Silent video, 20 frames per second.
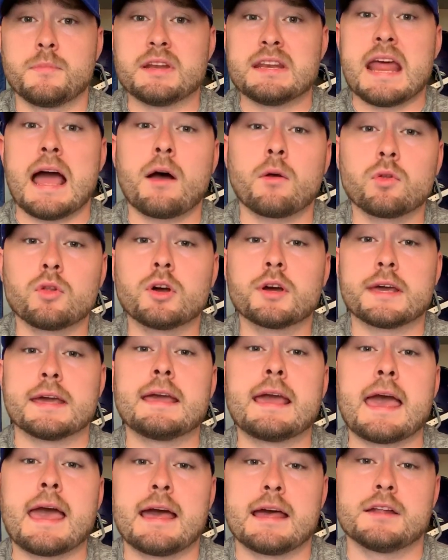But now
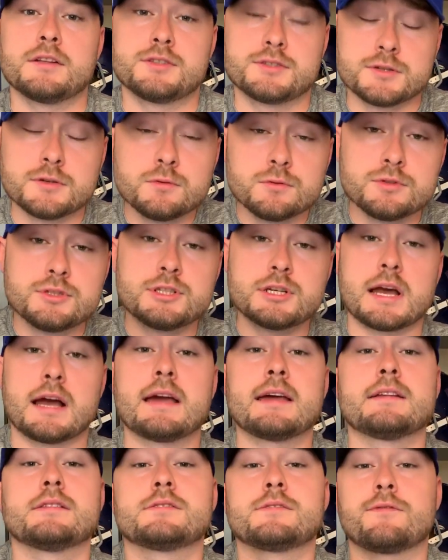looking ahead to
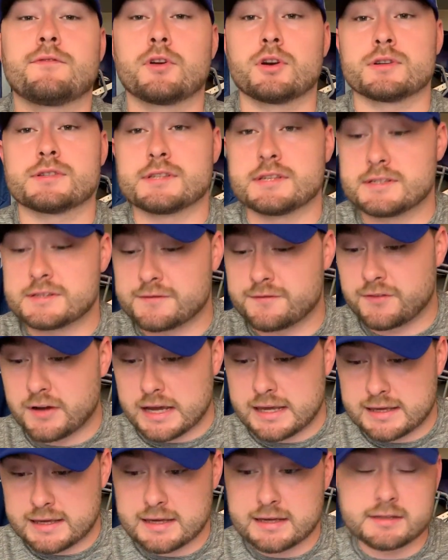Giants versus
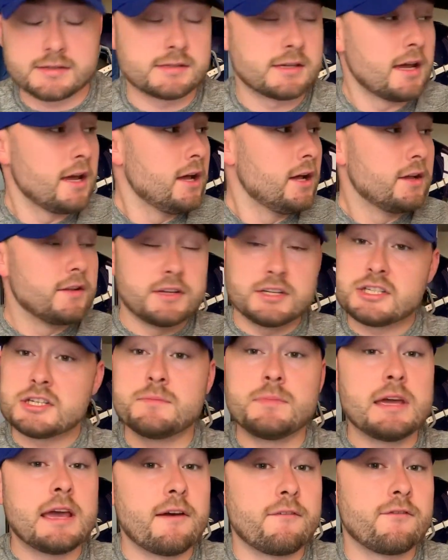Vikings, this
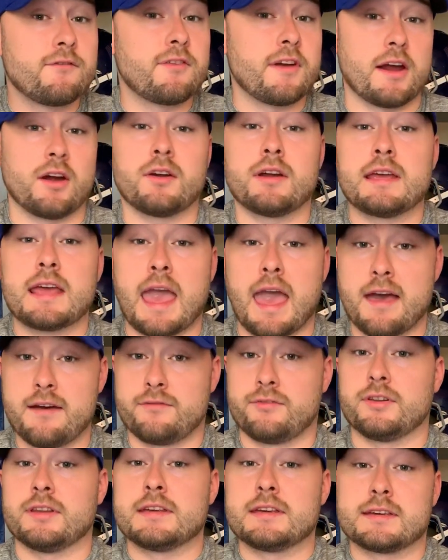should be a very
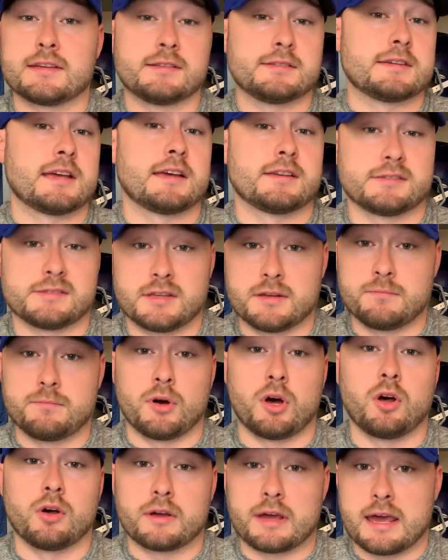heavily contested
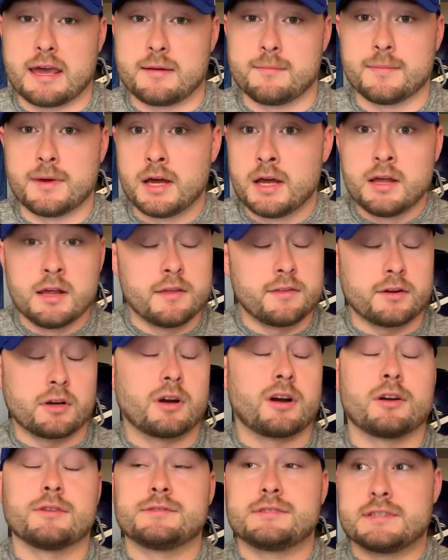ball game.
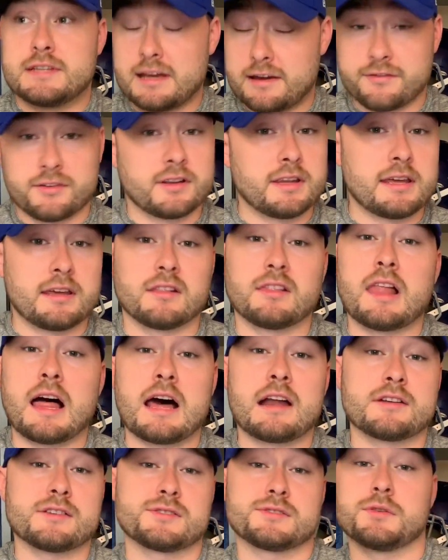There are definitely a
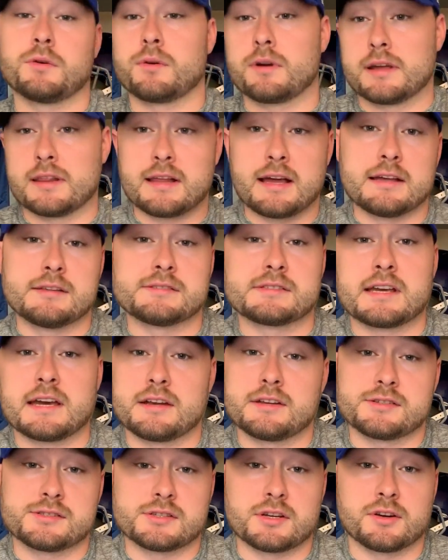lot of storylines
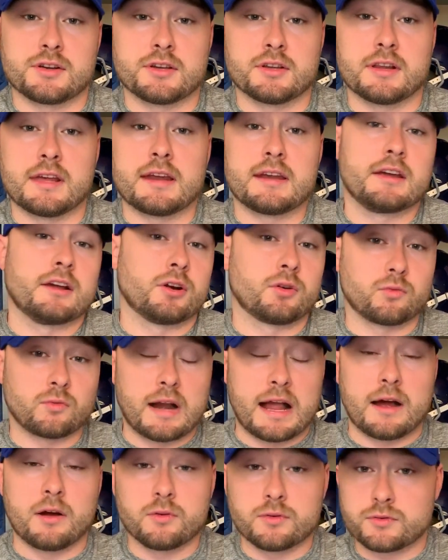kind of circulating
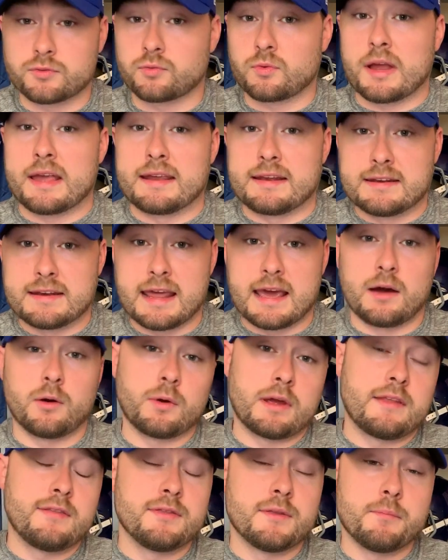around right
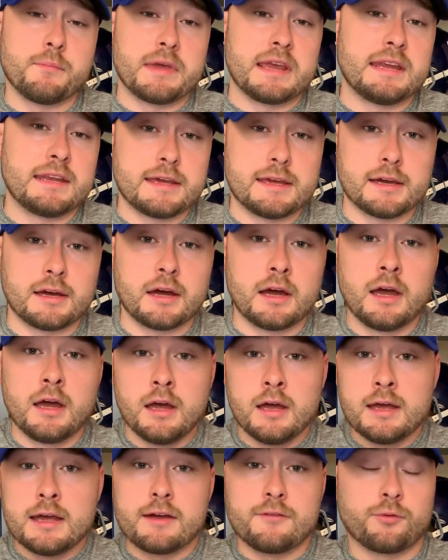now in the media.
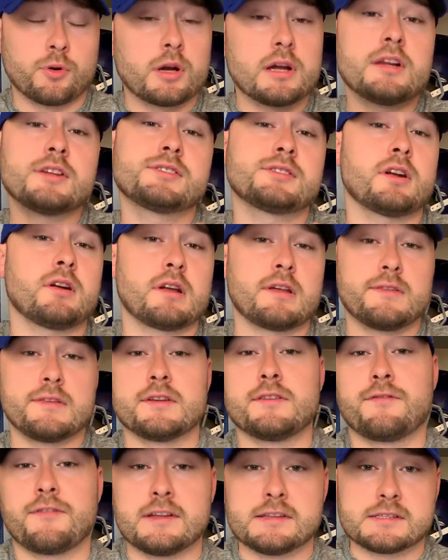If we're going to start on the
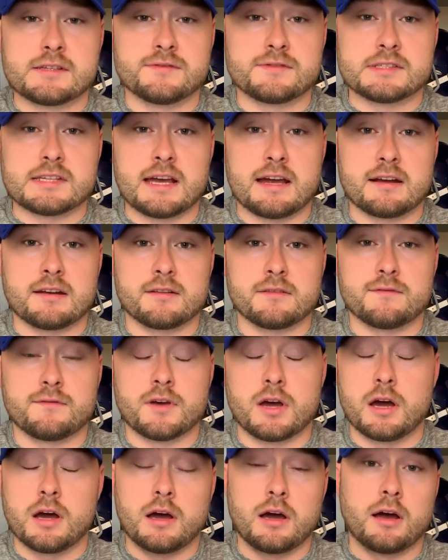defensive side
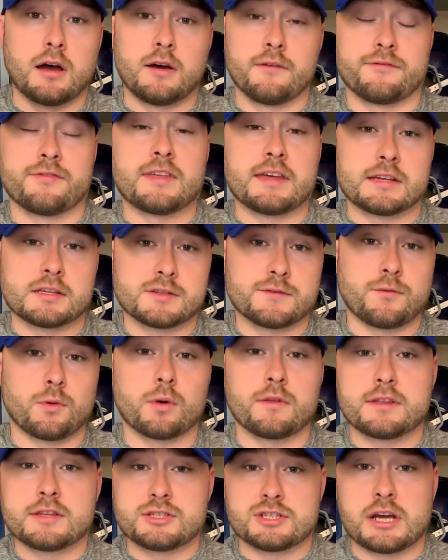of things
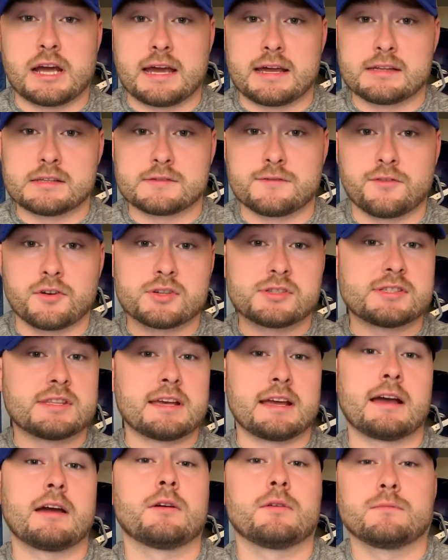for the Giants, first
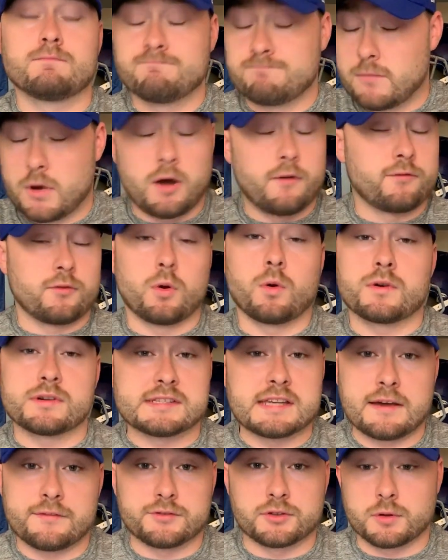thing I, of
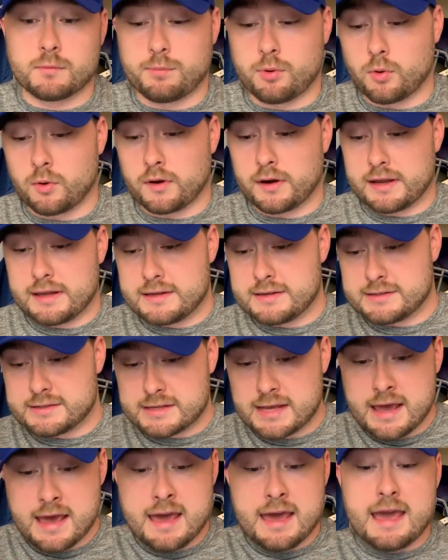course, have to report
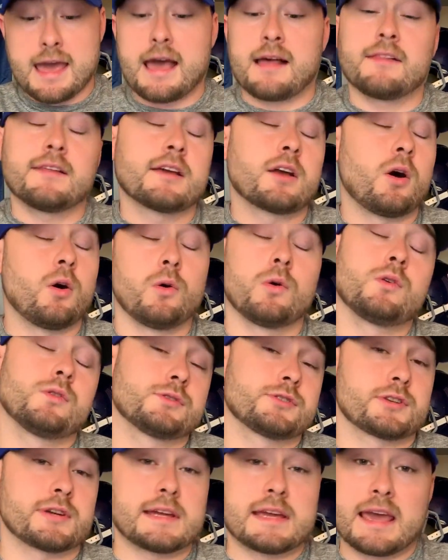is Alec
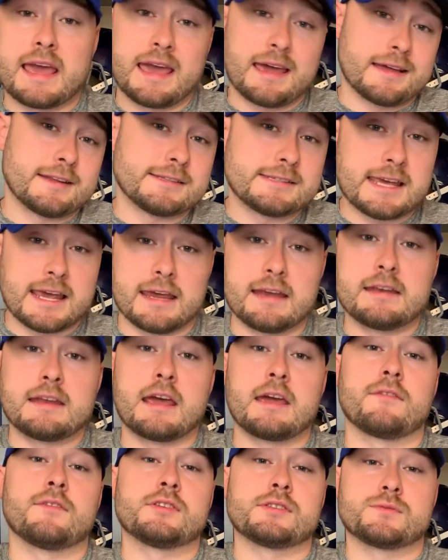Ogletree and Tate
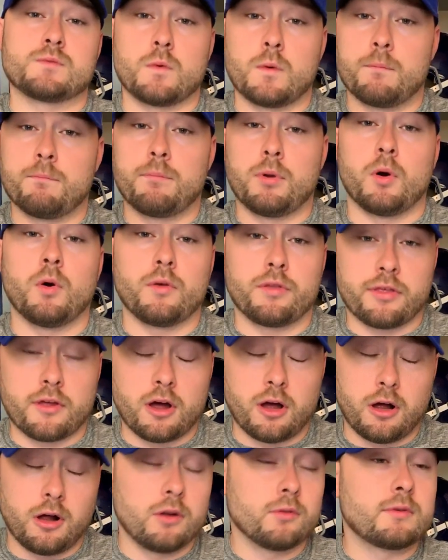Davis will both
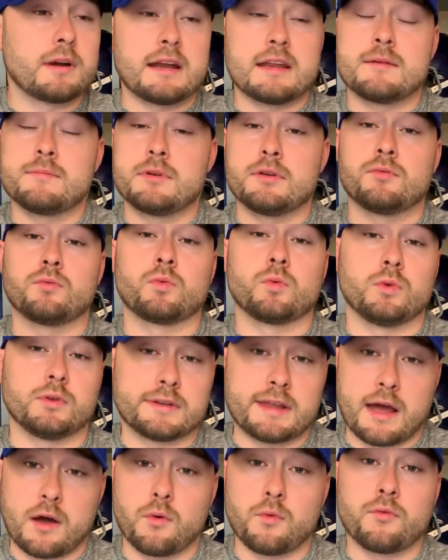already be
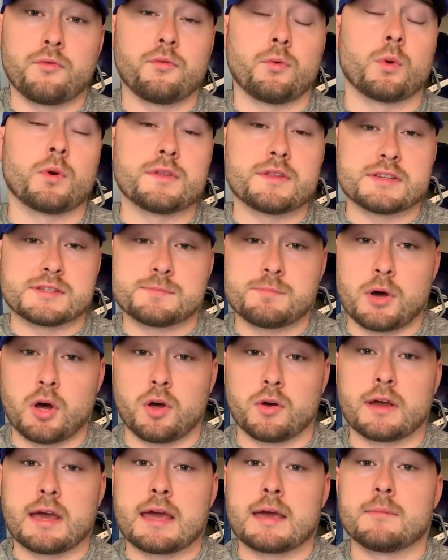ruled out for this
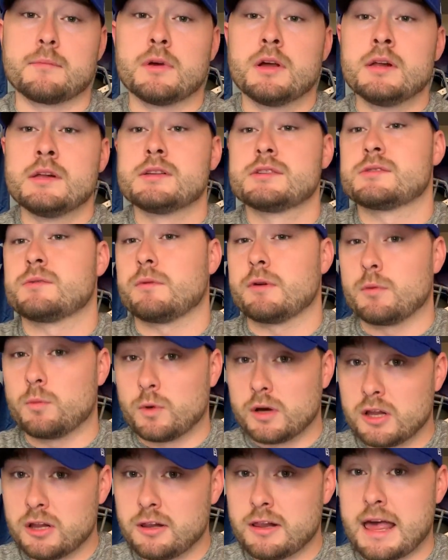ball game. So we
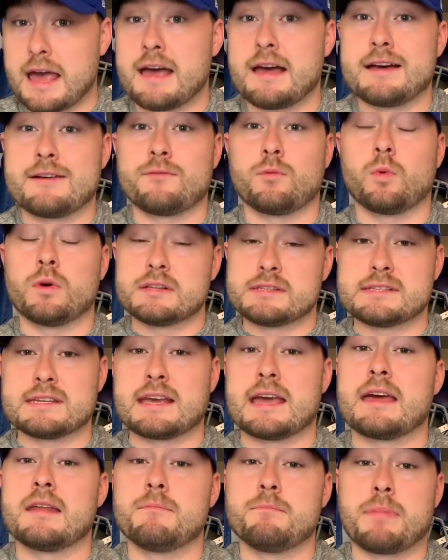will have, once
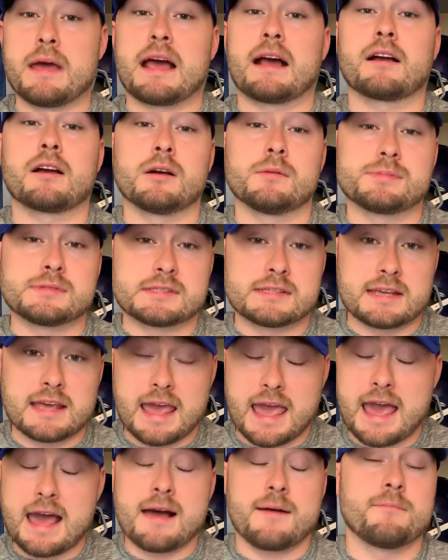again, backups
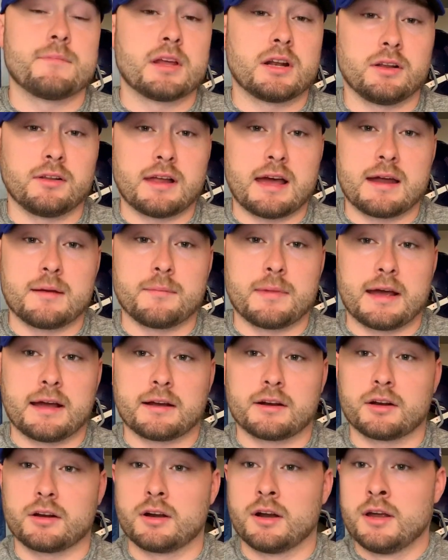at middle
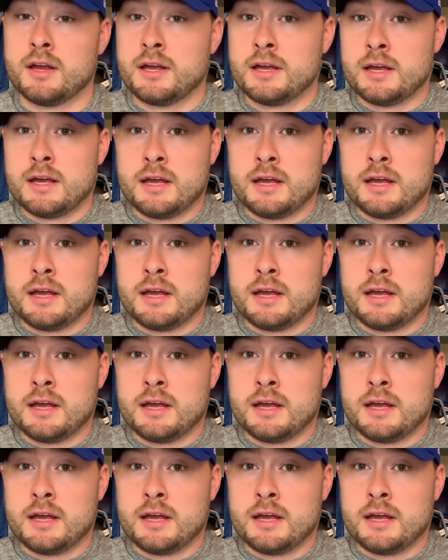linebacker.